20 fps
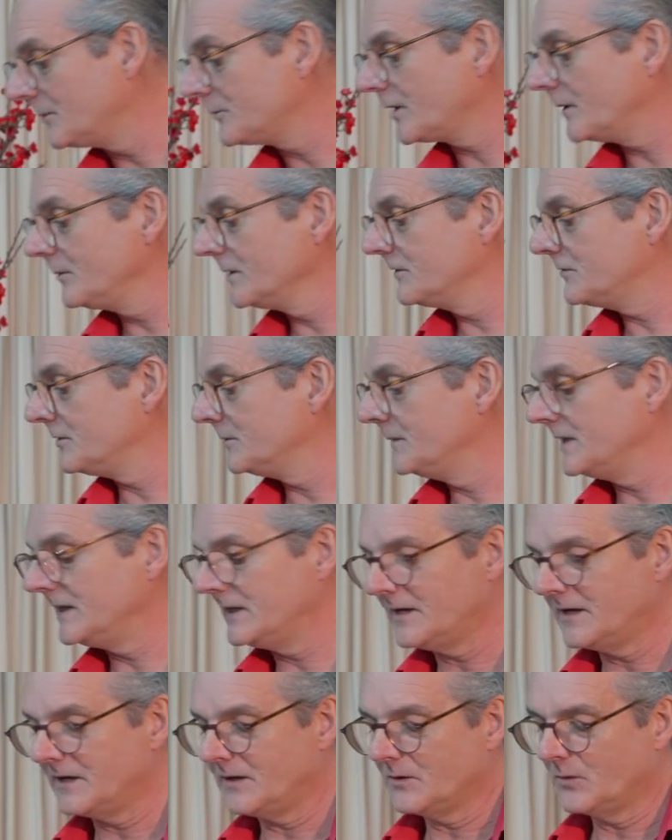probably
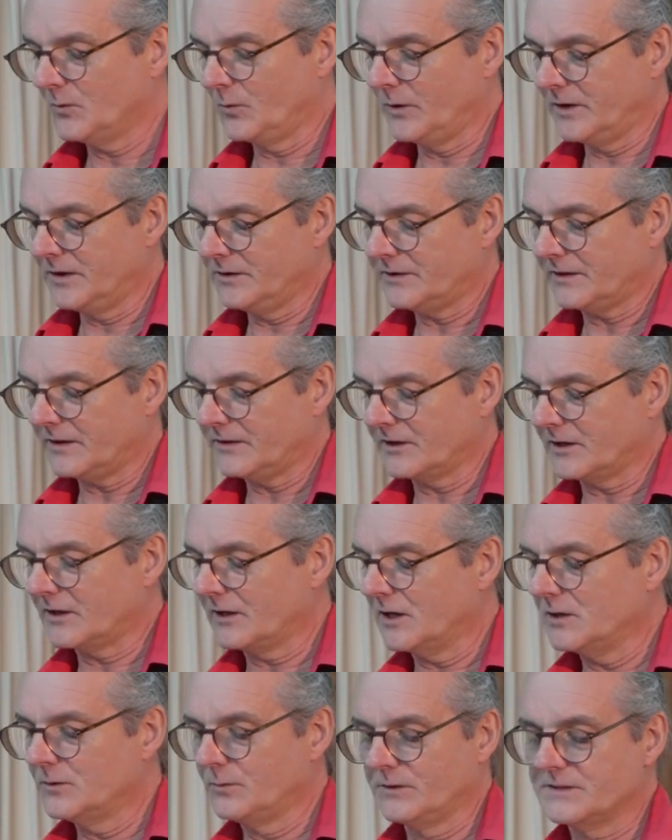familiar with the
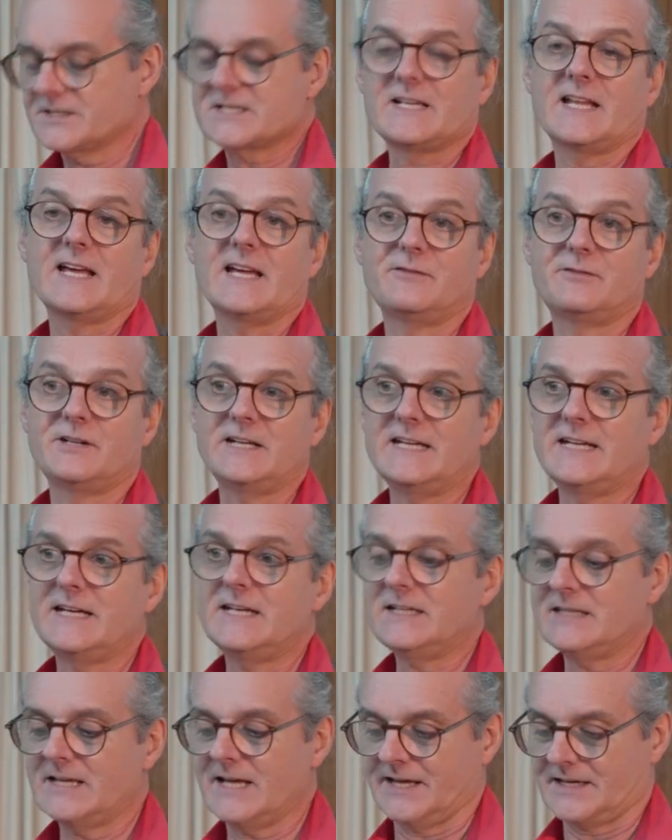Global Slavery
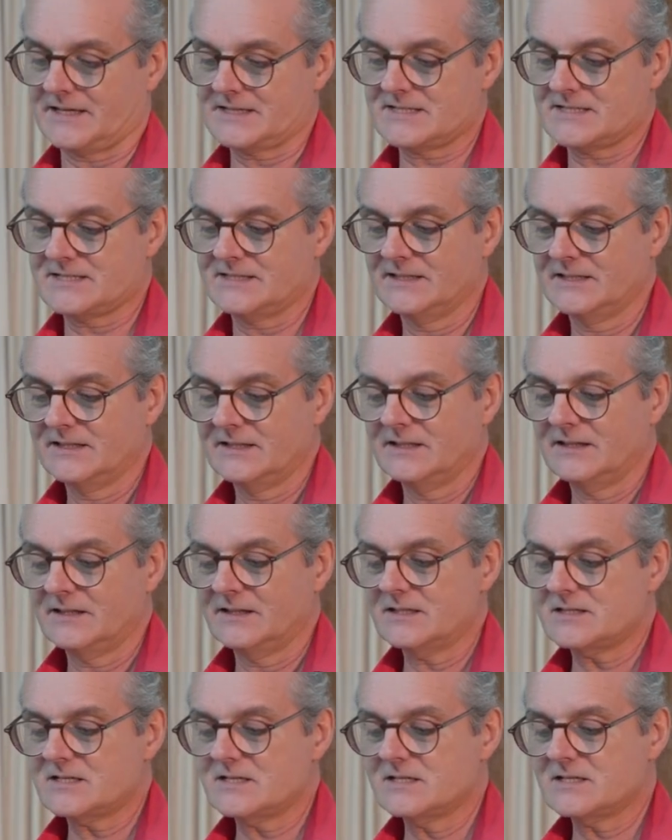Index.
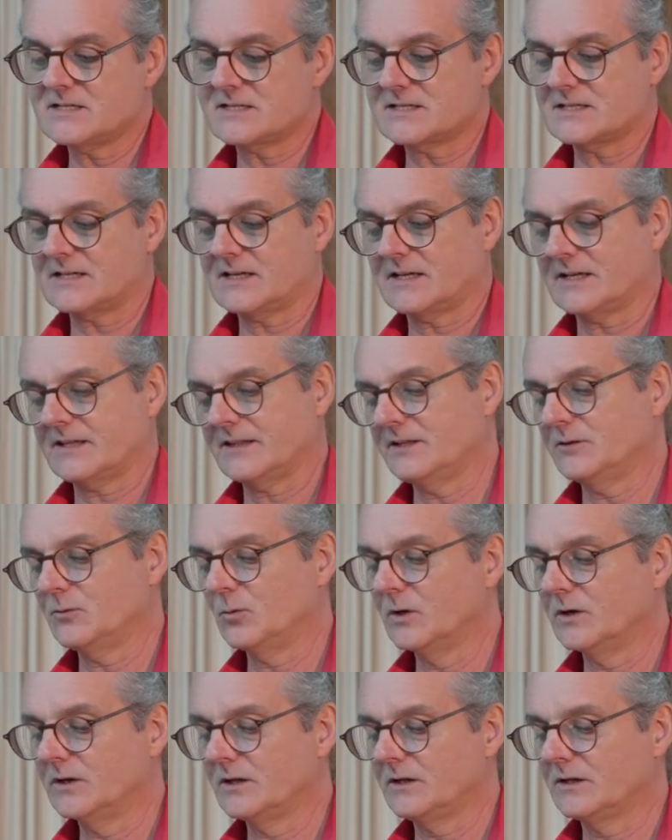This is the
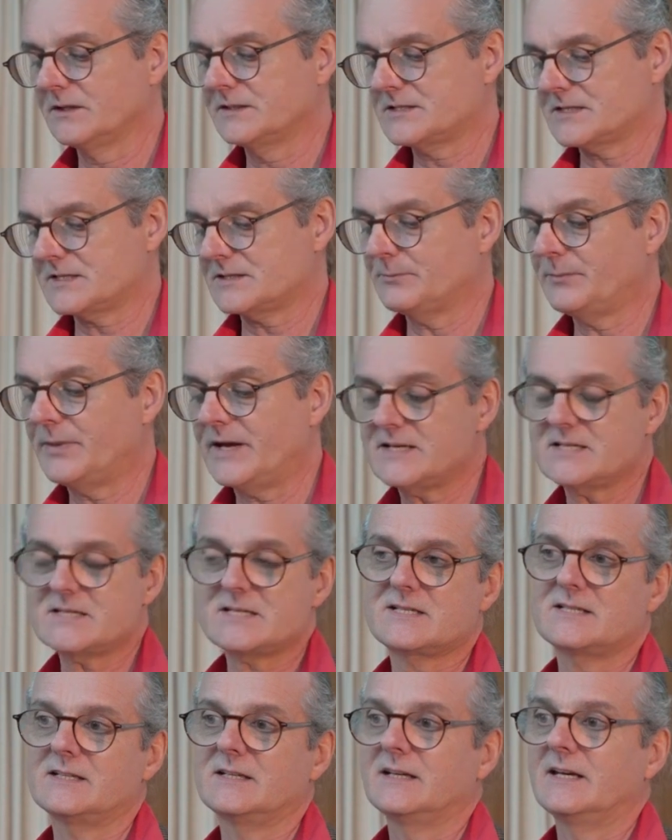world's
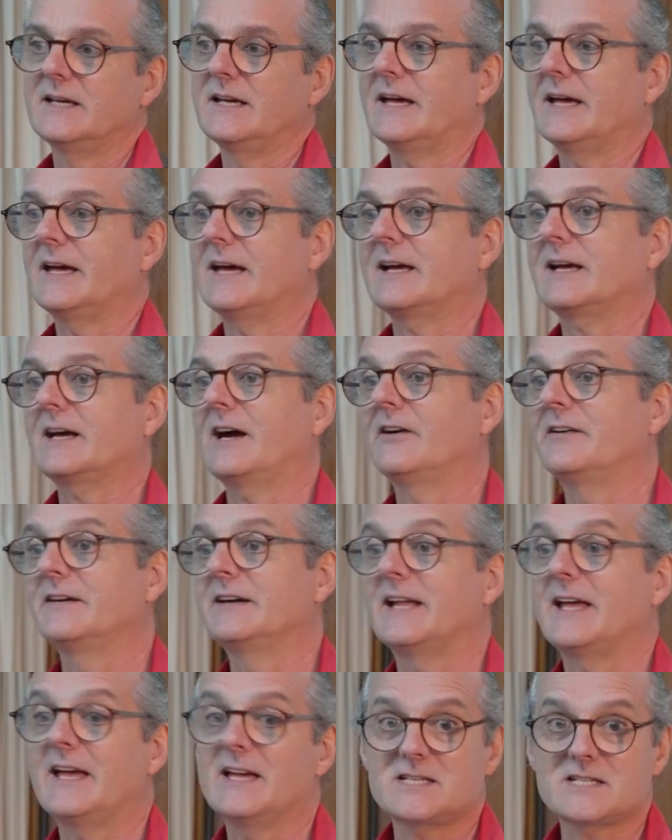best
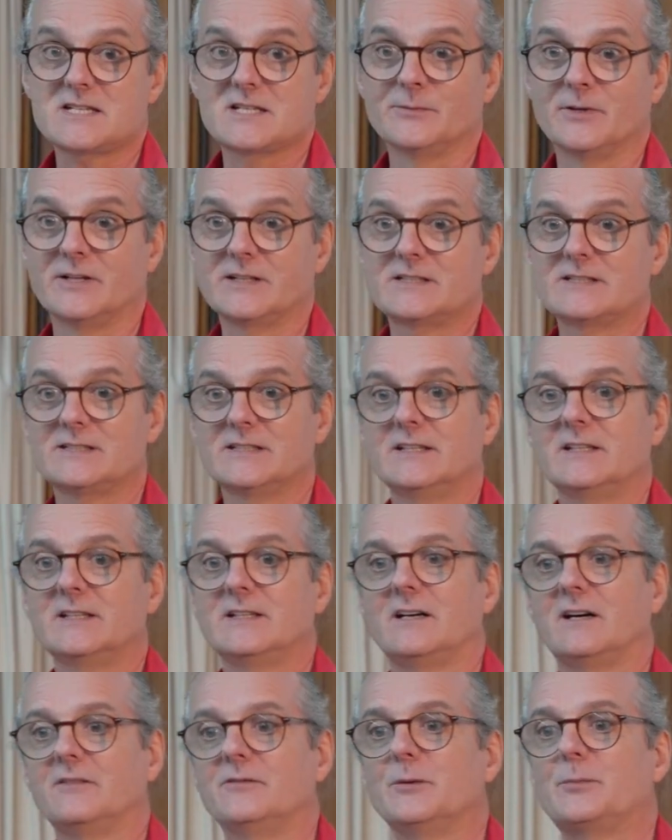current estimate
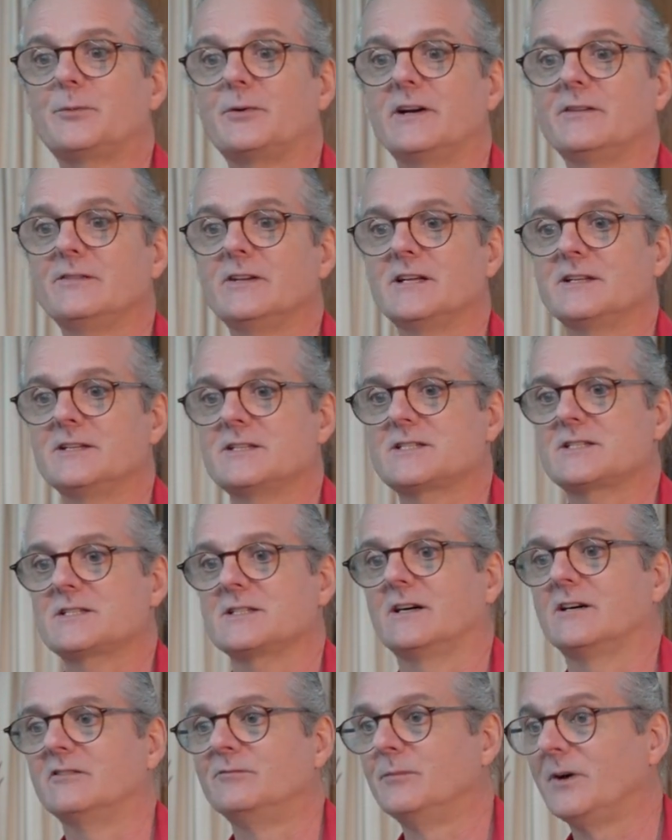of the prevalence
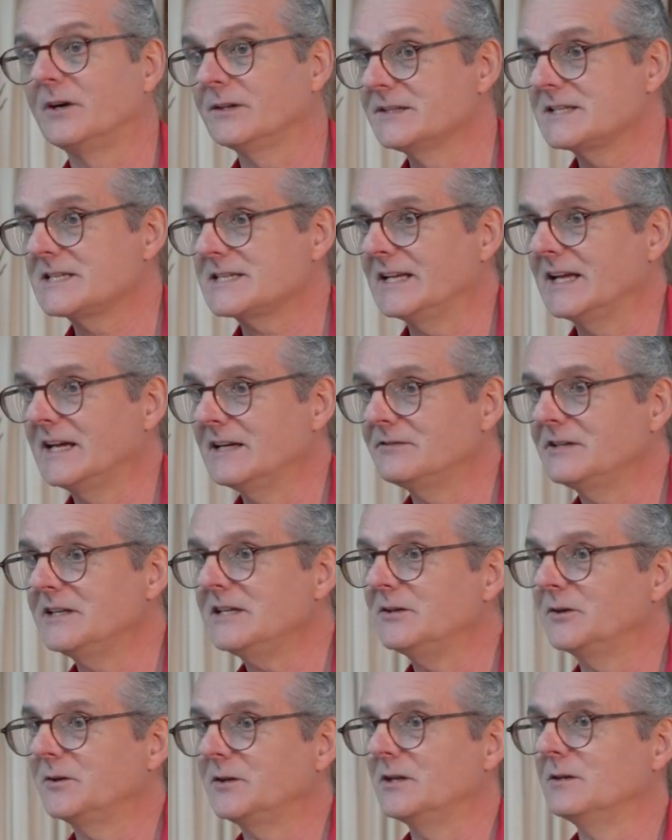of modern
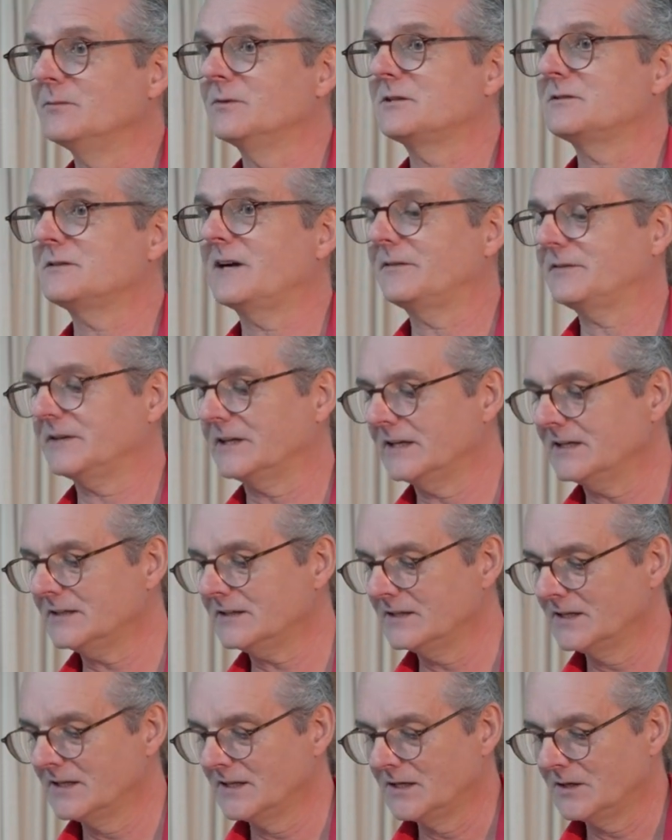slavery or human
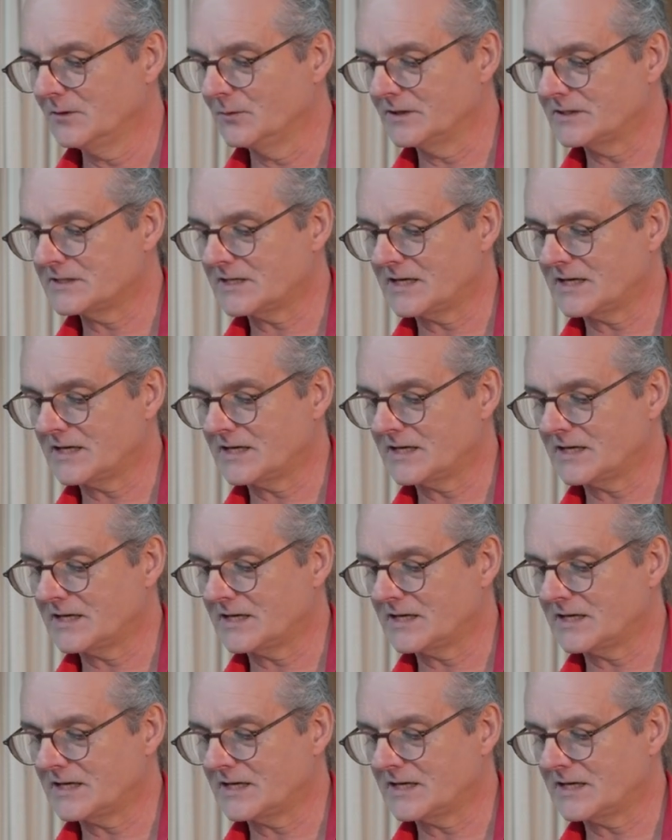trafficking, which